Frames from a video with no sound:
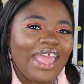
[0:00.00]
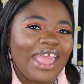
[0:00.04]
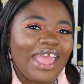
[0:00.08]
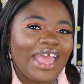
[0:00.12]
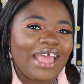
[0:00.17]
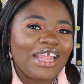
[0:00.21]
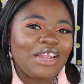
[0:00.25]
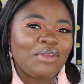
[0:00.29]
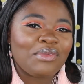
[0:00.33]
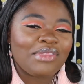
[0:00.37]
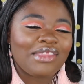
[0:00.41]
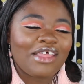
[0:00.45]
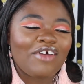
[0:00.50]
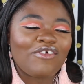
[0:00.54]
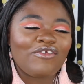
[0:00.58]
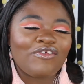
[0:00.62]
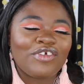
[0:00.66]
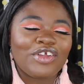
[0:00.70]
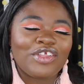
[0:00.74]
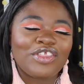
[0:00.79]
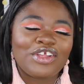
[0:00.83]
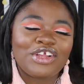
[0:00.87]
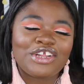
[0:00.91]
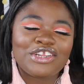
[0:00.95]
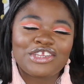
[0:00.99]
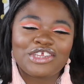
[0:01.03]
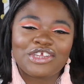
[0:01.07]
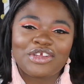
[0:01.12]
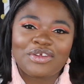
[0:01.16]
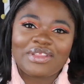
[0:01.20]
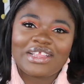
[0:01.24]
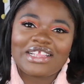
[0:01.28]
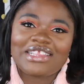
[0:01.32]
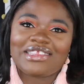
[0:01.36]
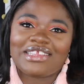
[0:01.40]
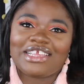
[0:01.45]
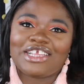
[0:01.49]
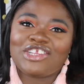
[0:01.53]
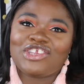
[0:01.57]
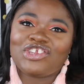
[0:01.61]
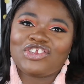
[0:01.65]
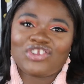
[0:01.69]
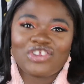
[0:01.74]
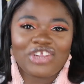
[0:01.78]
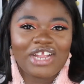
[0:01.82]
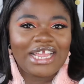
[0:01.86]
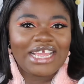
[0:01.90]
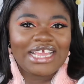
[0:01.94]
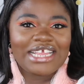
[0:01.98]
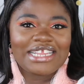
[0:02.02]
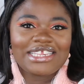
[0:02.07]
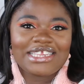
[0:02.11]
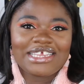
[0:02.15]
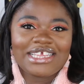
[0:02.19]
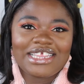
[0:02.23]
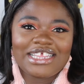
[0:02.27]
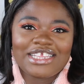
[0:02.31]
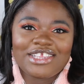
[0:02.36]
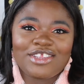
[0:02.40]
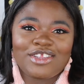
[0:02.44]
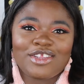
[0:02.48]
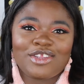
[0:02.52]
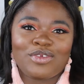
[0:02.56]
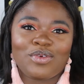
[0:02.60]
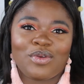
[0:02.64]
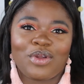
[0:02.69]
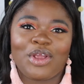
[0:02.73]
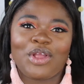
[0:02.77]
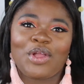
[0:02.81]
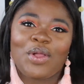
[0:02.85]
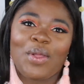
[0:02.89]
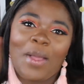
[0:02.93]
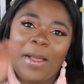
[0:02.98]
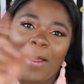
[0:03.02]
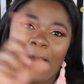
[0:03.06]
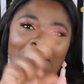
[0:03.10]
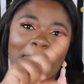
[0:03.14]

And without further ado, let's get straight into this tutorial.